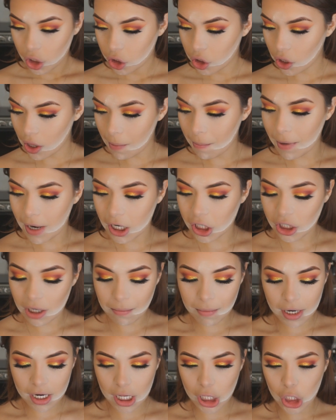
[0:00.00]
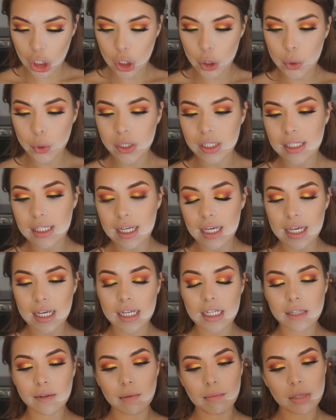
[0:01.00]
So the blush I'm gonna use
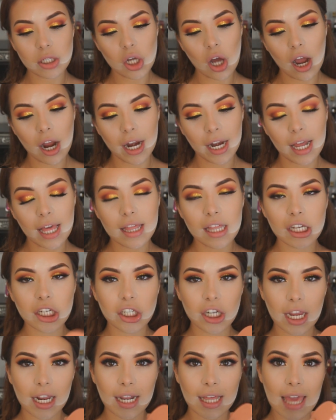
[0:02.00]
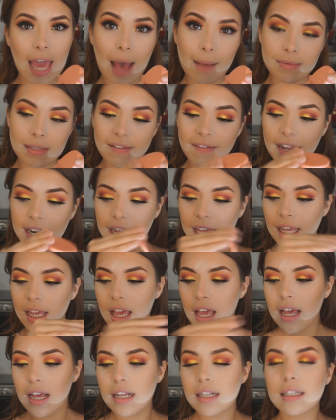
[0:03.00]
is from Tarte in the shade
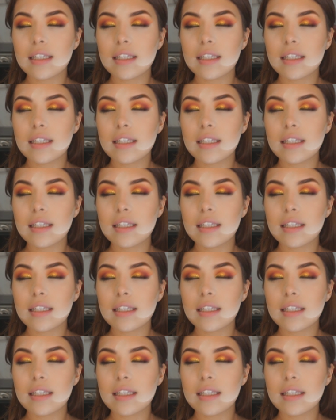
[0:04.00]
Captivating.